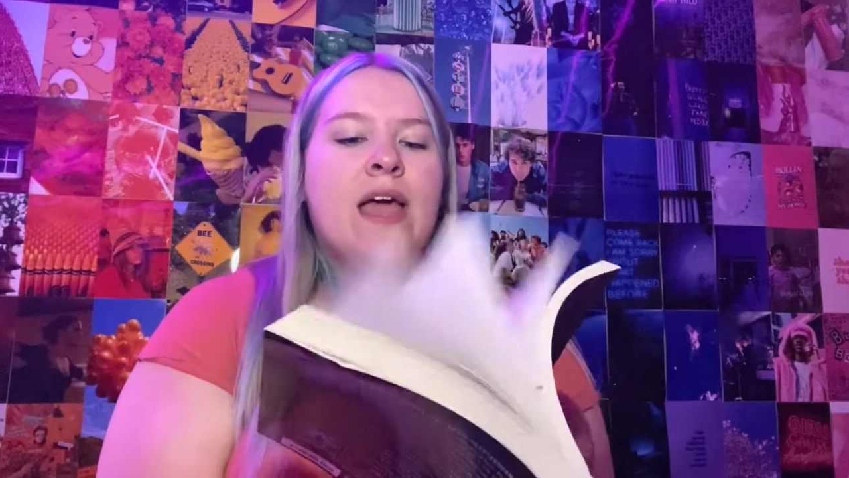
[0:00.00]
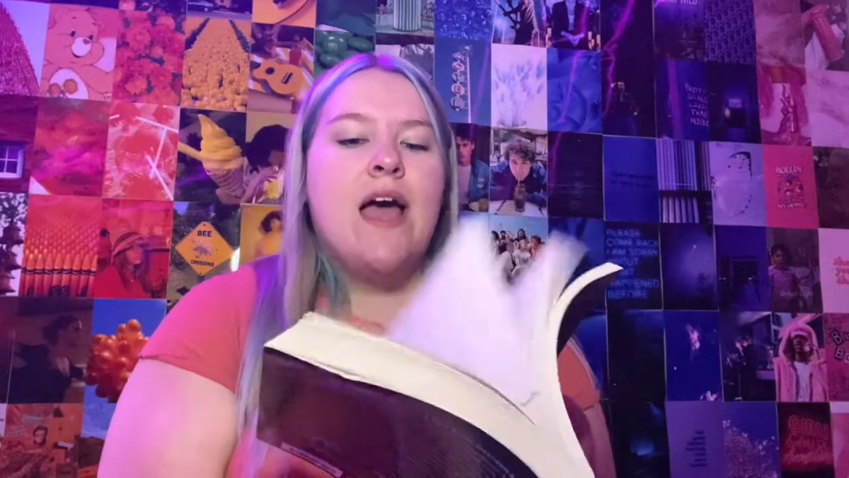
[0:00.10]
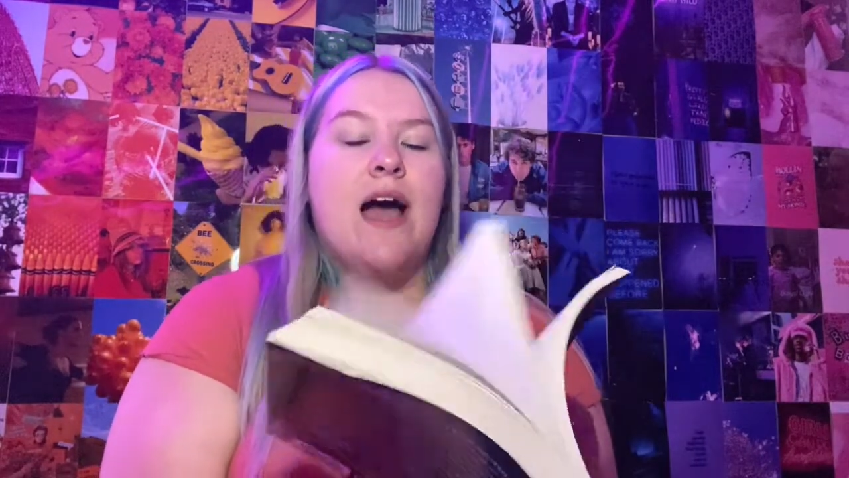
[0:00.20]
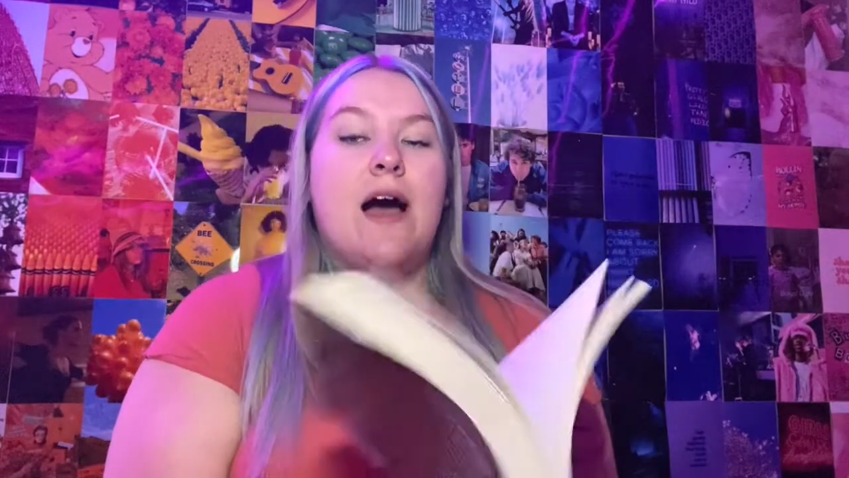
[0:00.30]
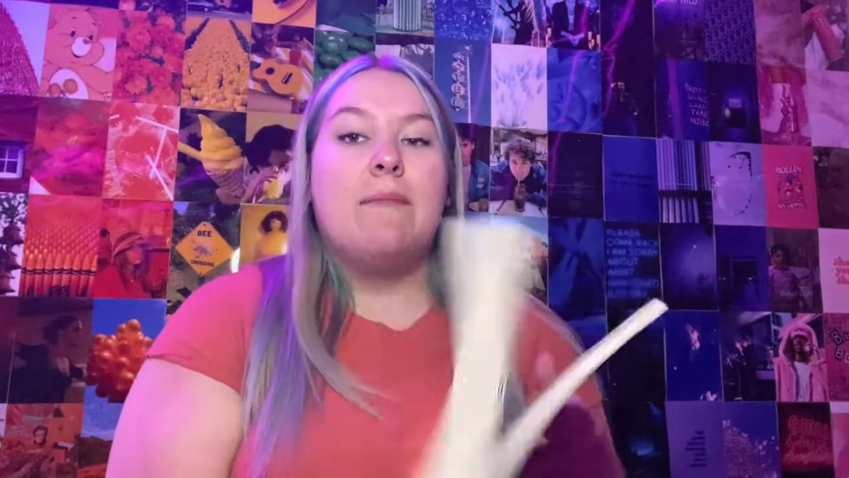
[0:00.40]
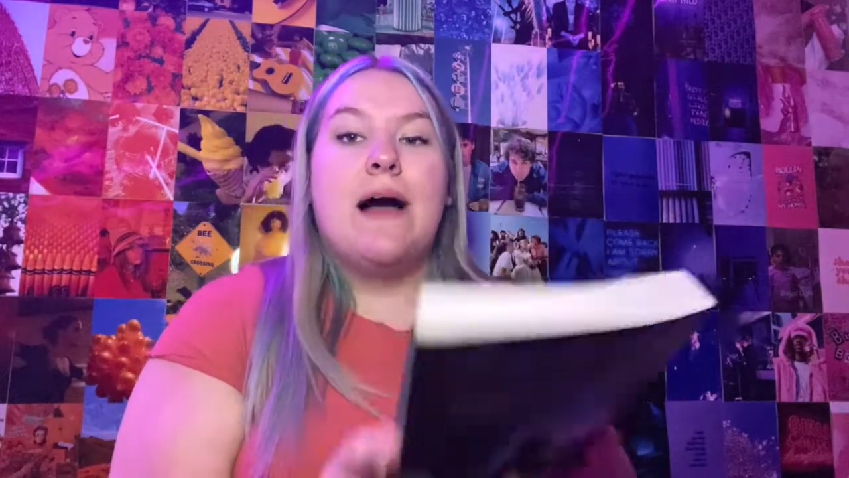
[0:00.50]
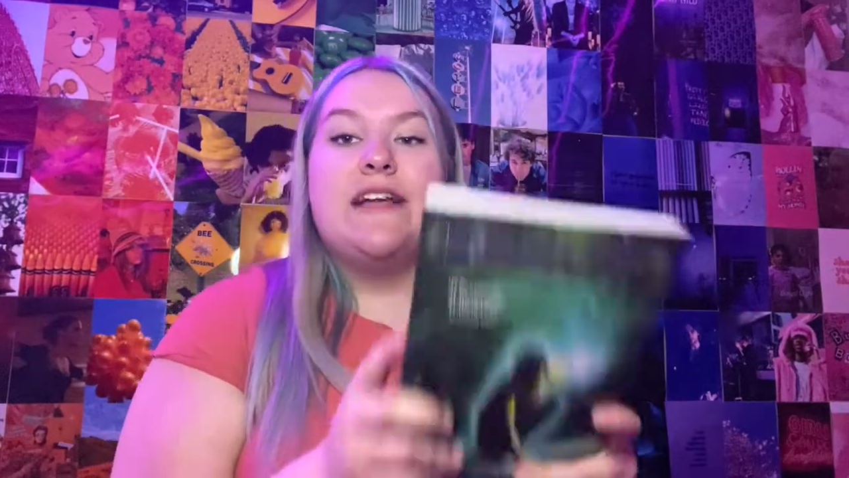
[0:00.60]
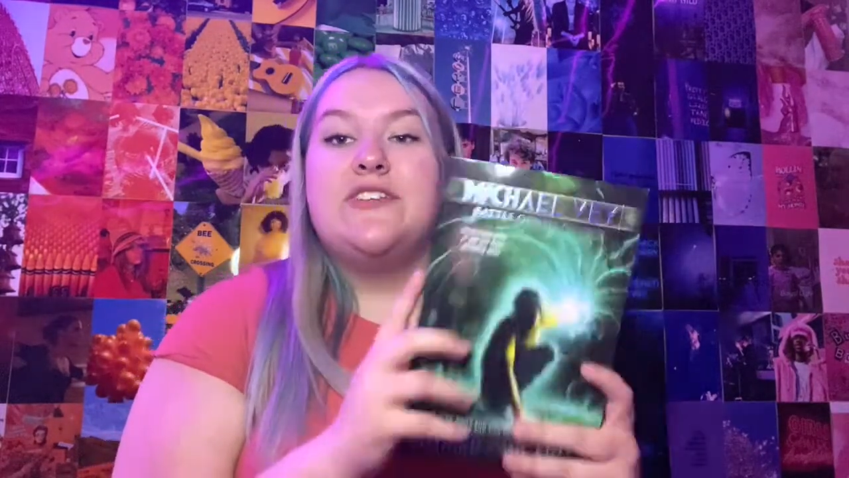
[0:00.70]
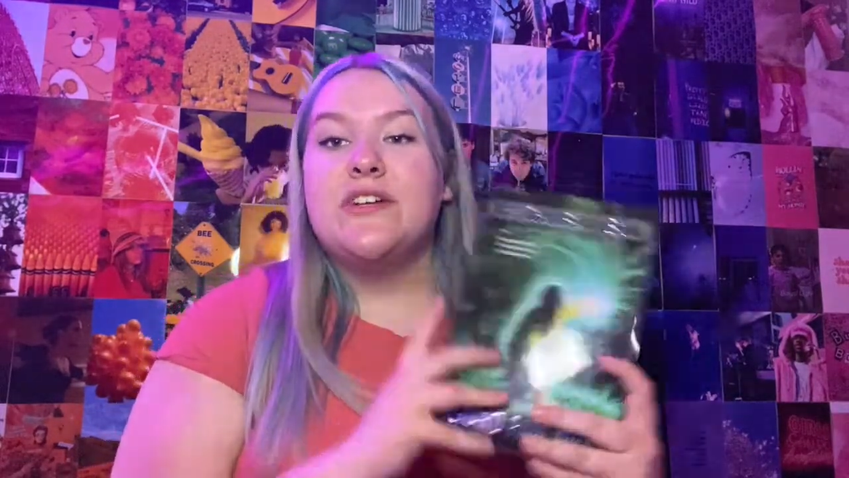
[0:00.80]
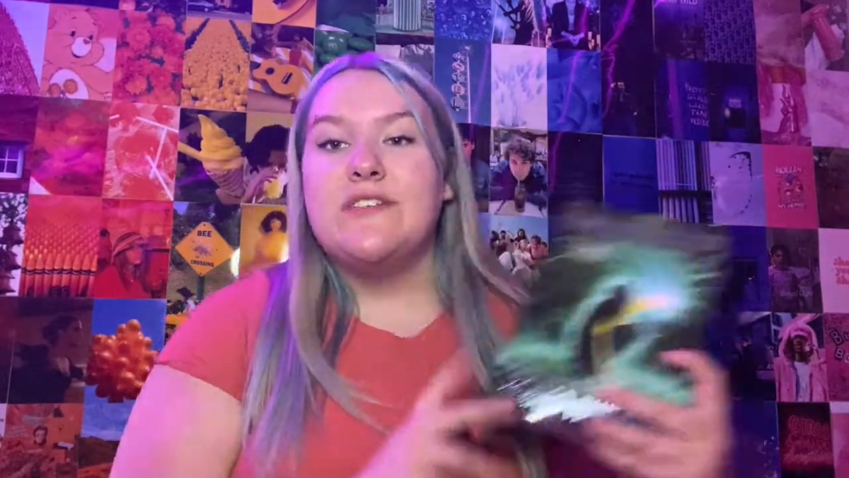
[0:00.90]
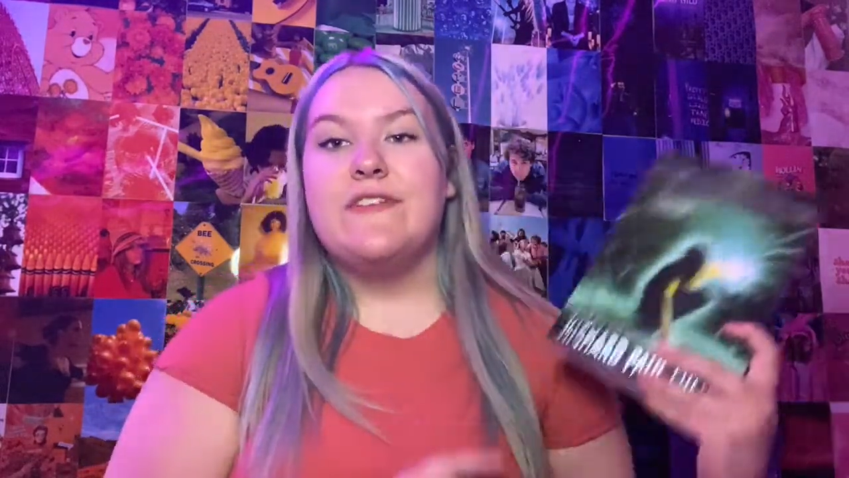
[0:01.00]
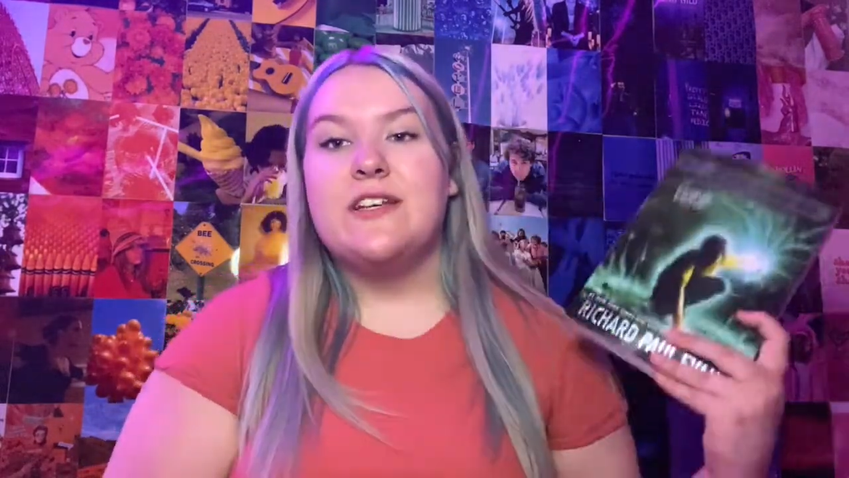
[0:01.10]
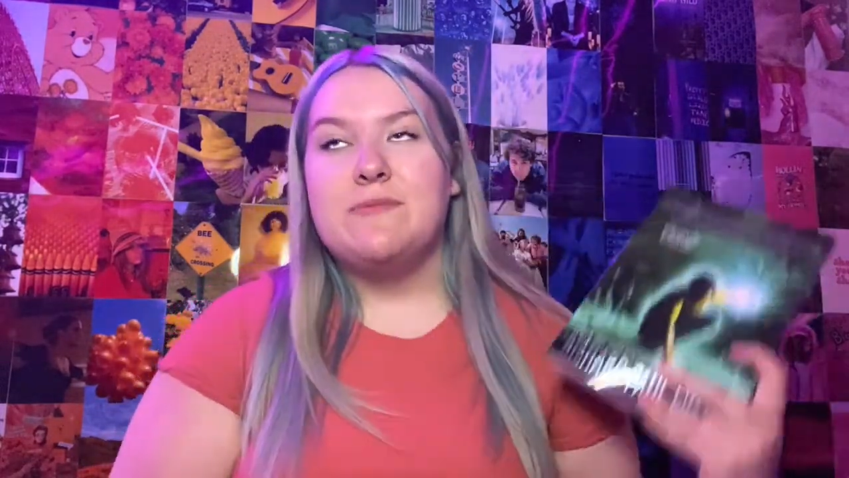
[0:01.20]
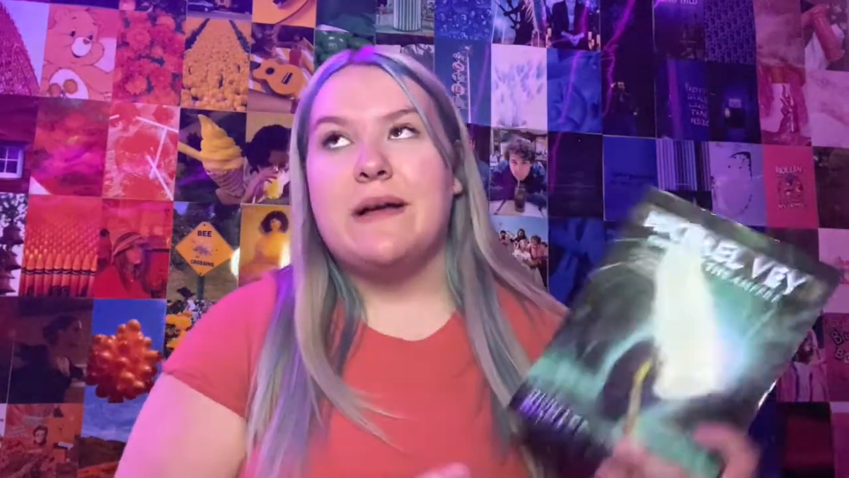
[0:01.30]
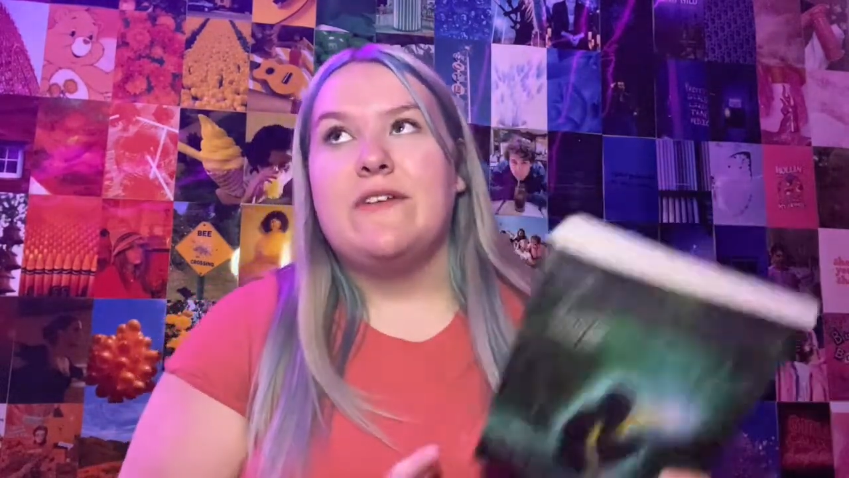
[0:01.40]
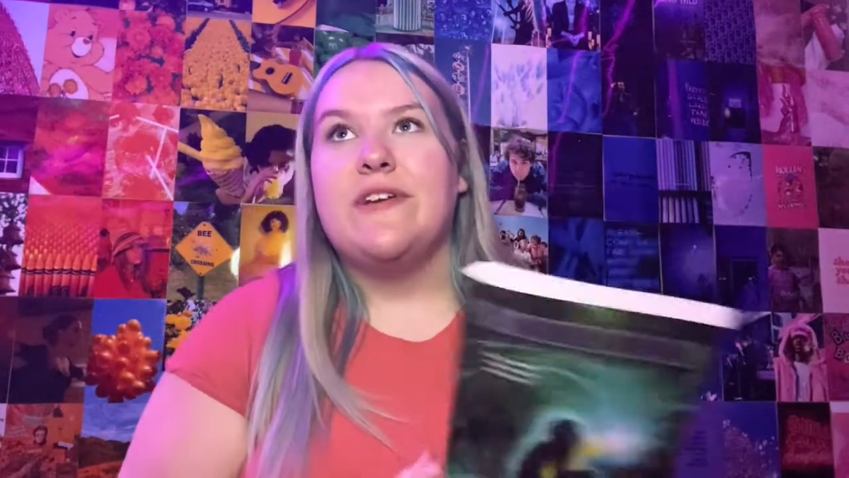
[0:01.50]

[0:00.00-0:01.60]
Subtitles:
I just finished Michael